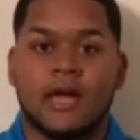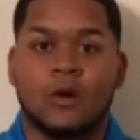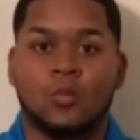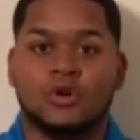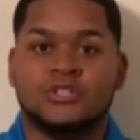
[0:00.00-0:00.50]

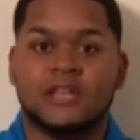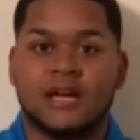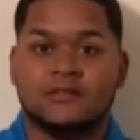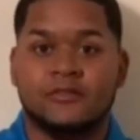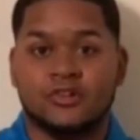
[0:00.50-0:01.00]
And once you
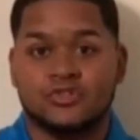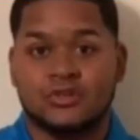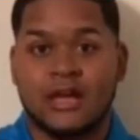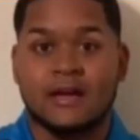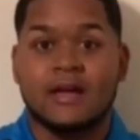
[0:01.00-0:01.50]
guys finish
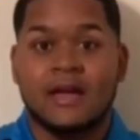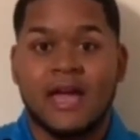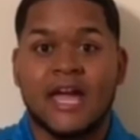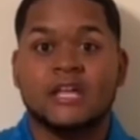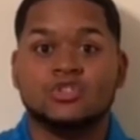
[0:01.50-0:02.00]
to that
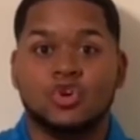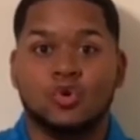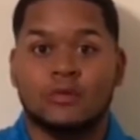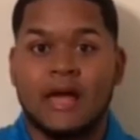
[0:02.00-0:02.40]
end goal,